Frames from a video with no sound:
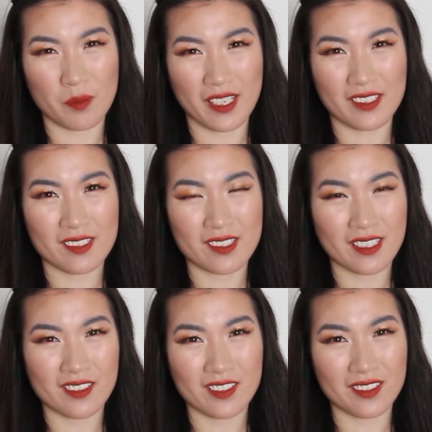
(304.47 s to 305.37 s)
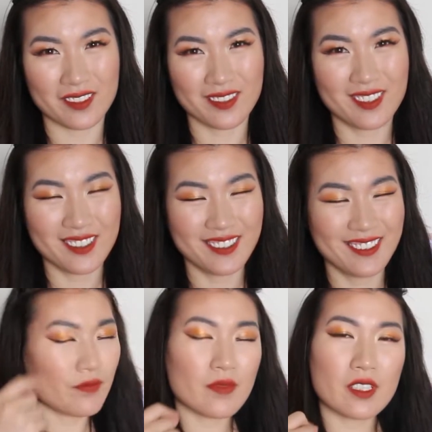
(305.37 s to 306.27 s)
imbalance, I don't know.
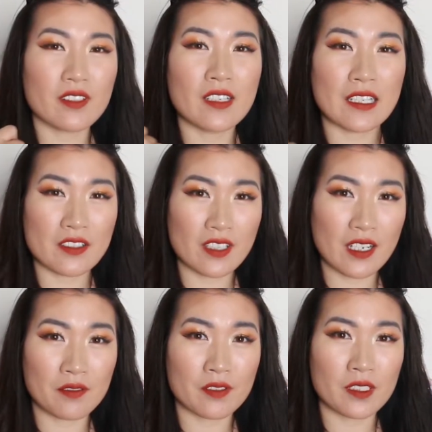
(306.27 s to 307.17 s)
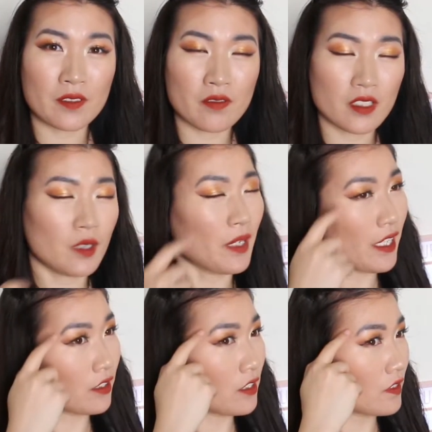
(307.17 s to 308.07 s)
So I do have some
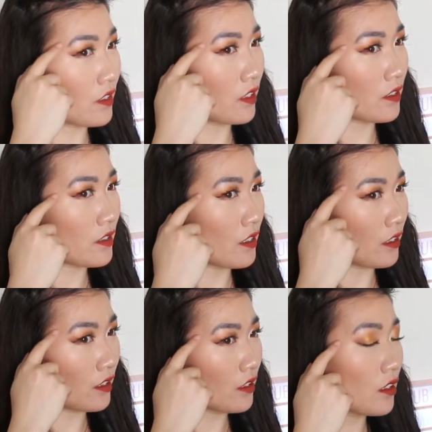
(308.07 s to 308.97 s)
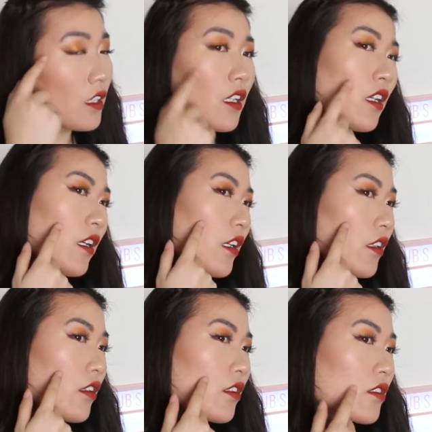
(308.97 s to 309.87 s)
acne scars there, and
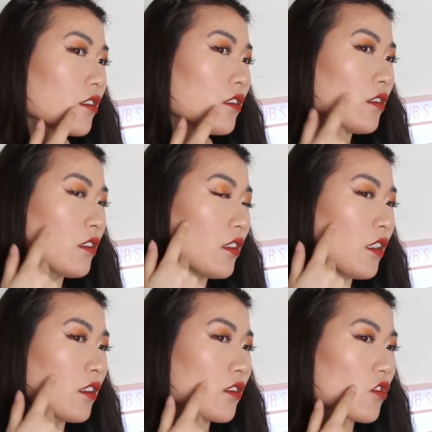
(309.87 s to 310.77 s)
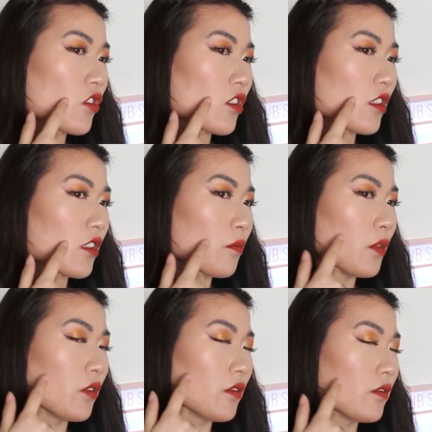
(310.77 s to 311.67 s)
also on the
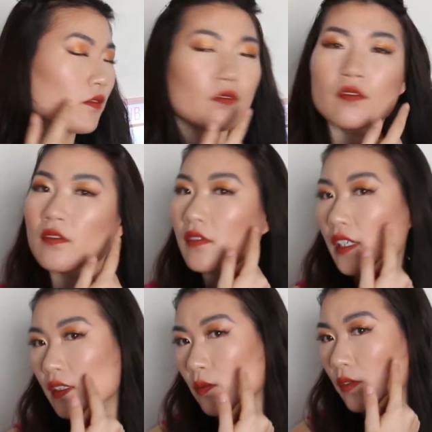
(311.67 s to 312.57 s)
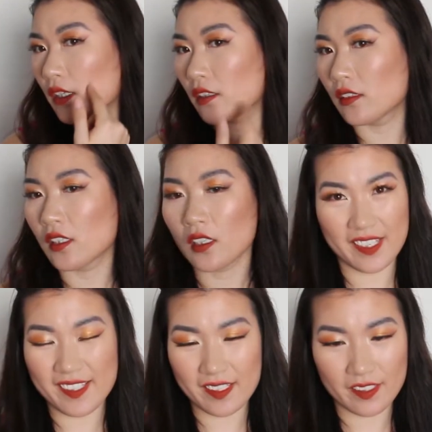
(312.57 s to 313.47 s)
cheekbone as well.
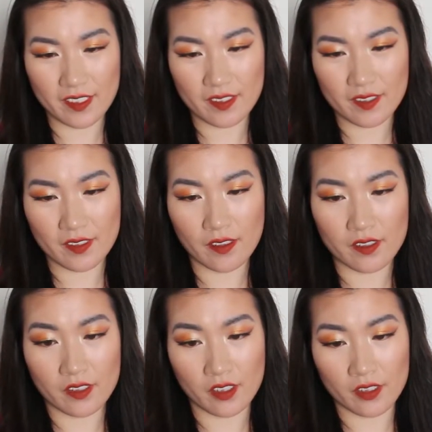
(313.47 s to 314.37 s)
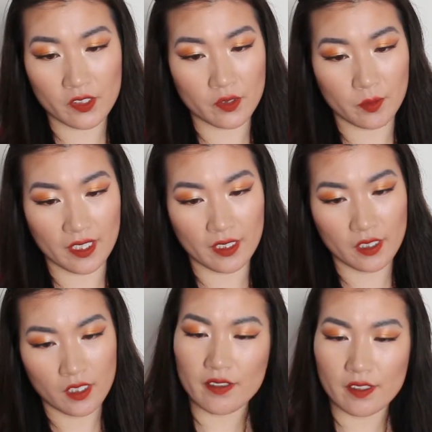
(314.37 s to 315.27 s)
It says kiss scars goodbye.
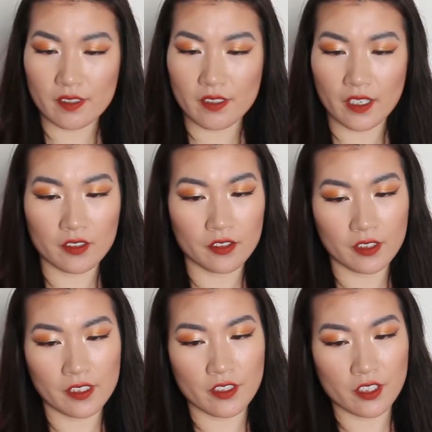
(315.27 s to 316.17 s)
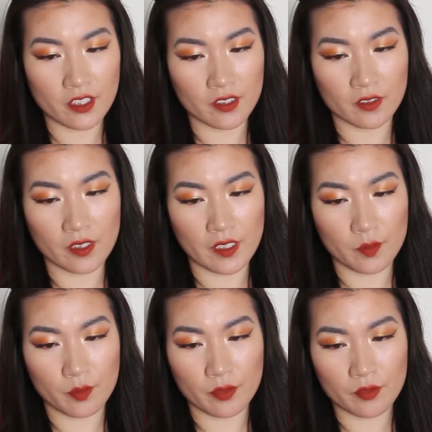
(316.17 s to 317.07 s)
This non-oily gel is
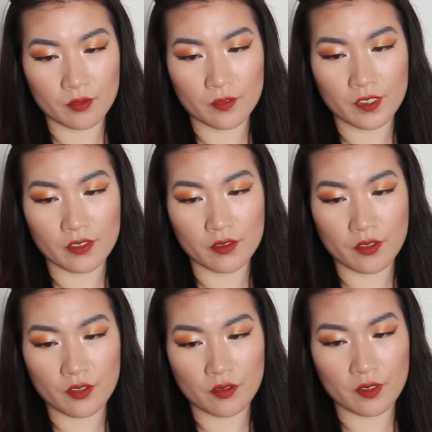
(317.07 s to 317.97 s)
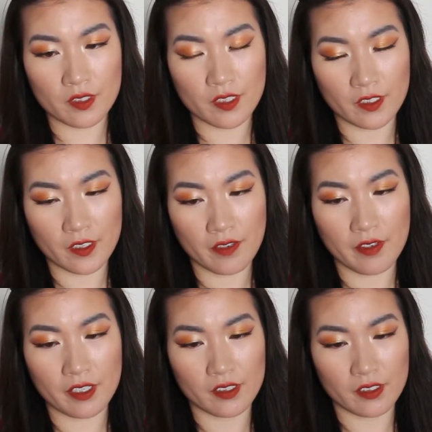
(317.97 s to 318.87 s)
proven to
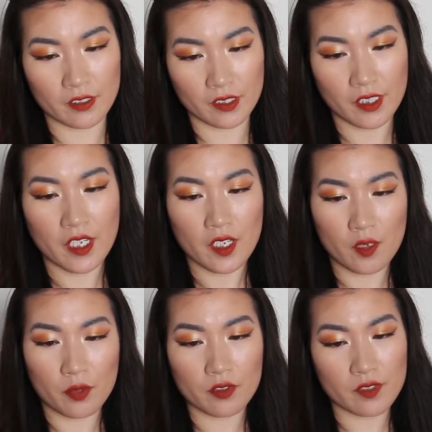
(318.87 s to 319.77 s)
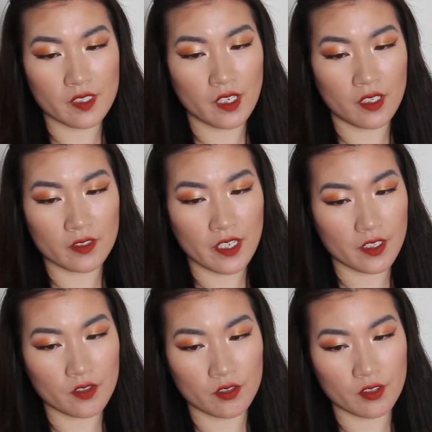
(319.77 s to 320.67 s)
significantly improve scar
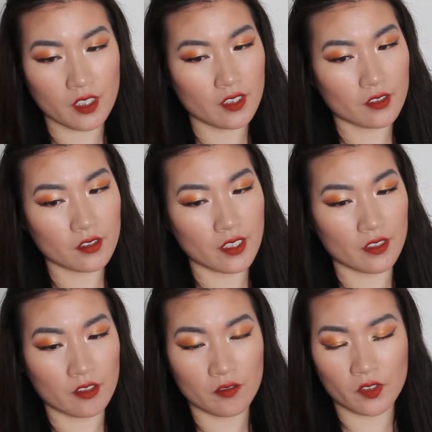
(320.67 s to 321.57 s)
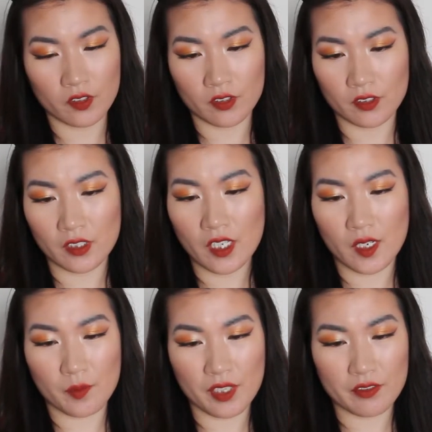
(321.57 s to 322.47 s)
texture, color, and overall
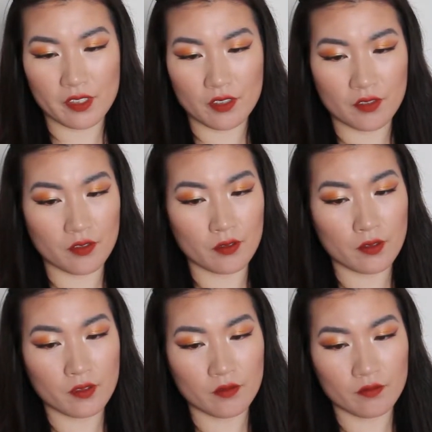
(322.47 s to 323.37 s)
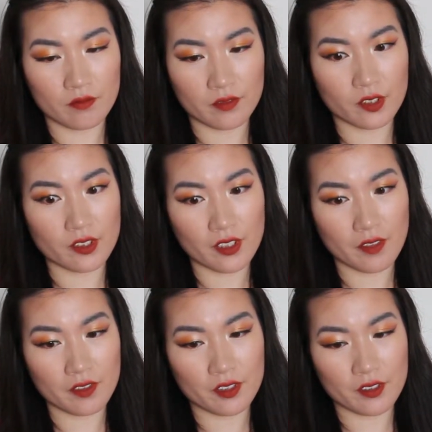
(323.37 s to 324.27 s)
appearance for
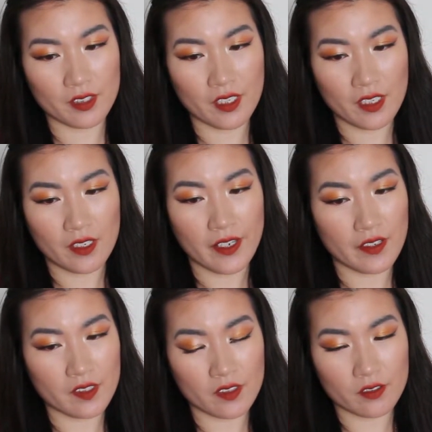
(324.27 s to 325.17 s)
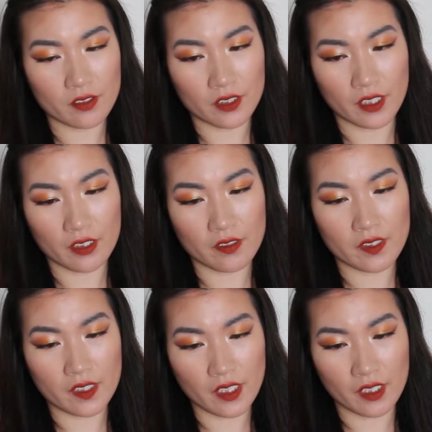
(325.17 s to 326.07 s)
softer, healthier looking
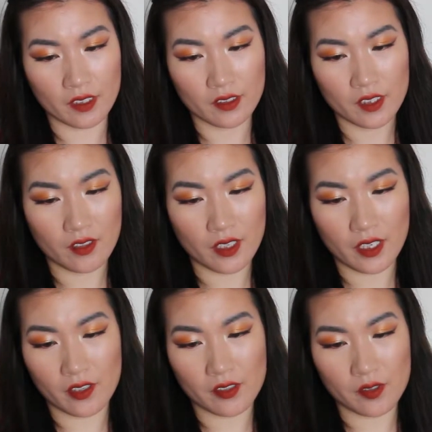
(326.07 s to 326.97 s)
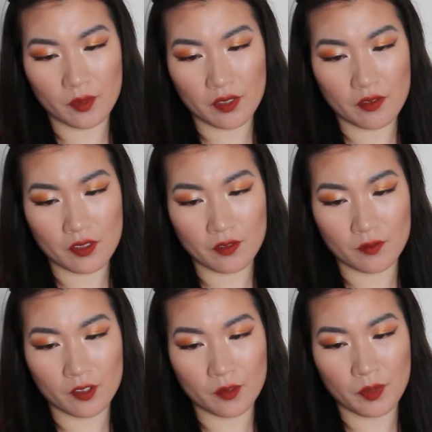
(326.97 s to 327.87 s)
skin. It can also be used
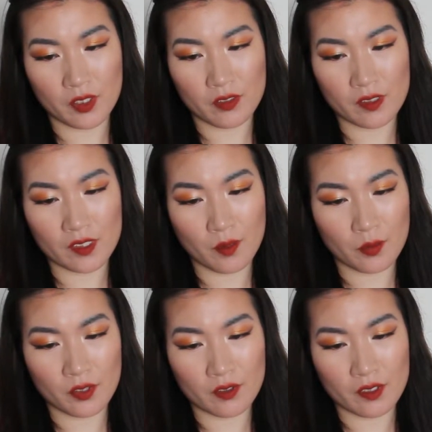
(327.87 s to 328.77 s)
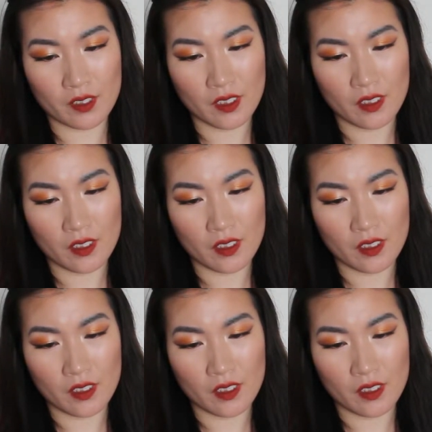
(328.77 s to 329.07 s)
for burns, sunburns,